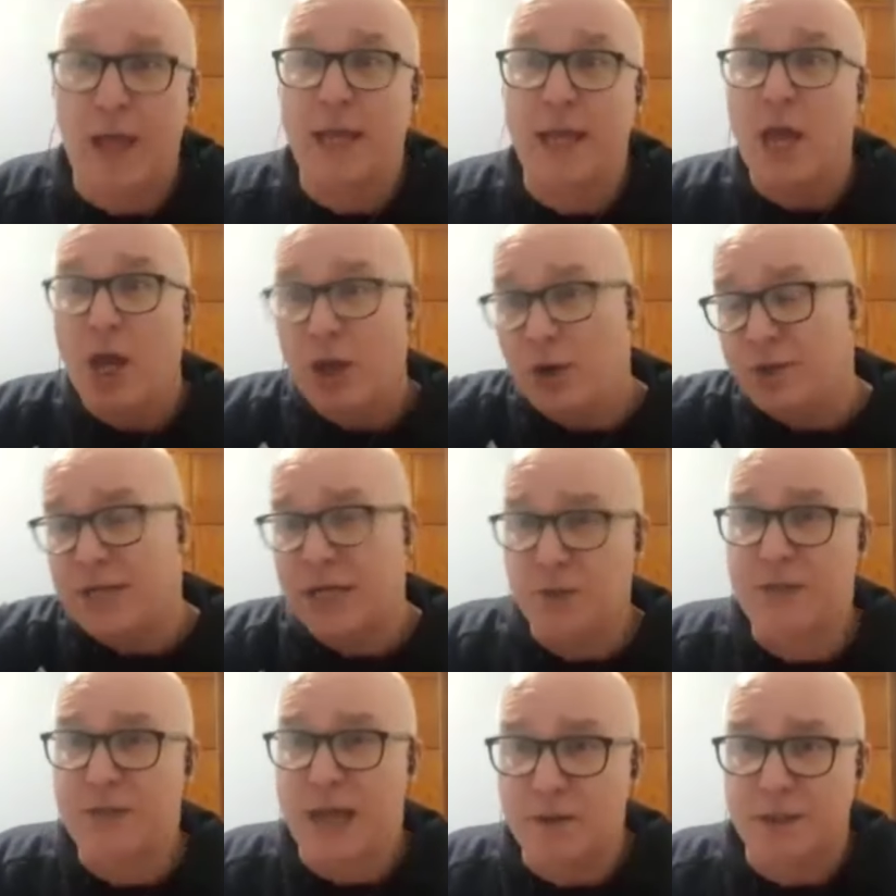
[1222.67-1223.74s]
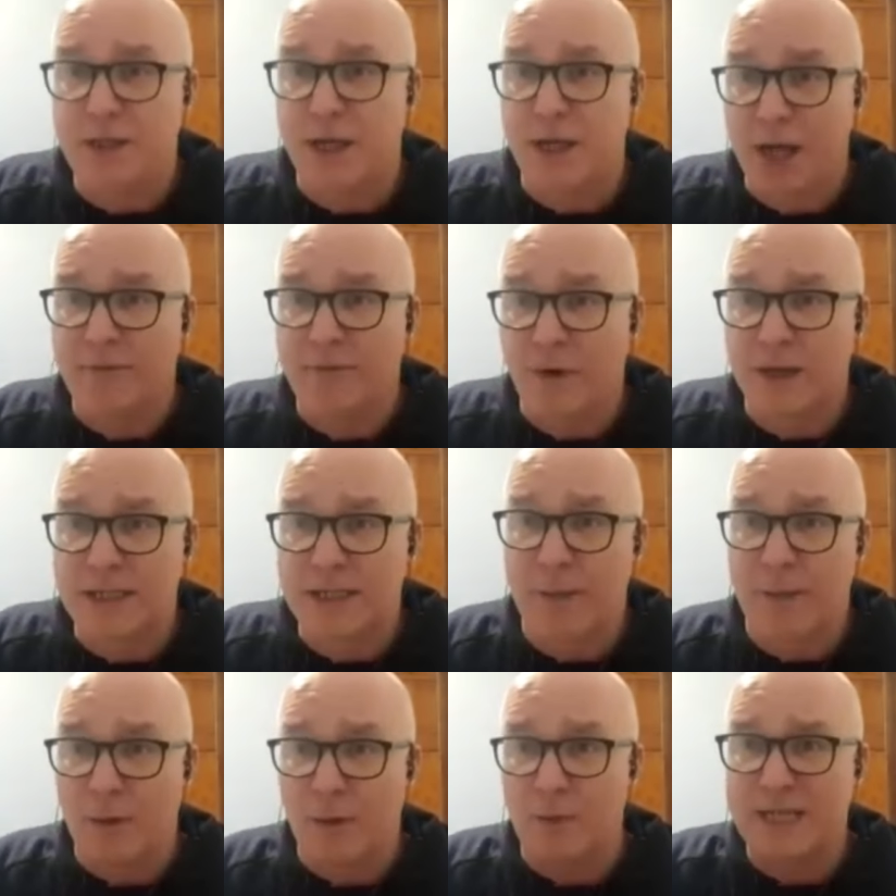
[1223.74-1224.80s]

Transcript: like you take 2009, for example,